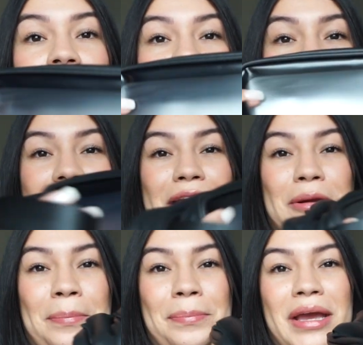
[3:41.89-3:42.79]
Again,
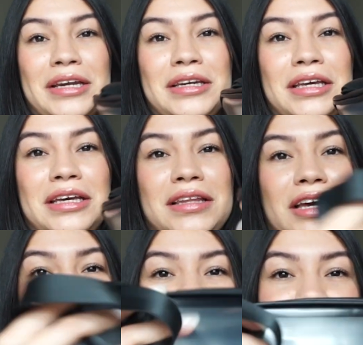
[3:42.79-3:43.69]
bendy,
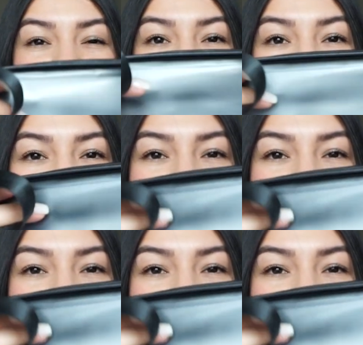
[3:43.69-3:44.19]
you can squish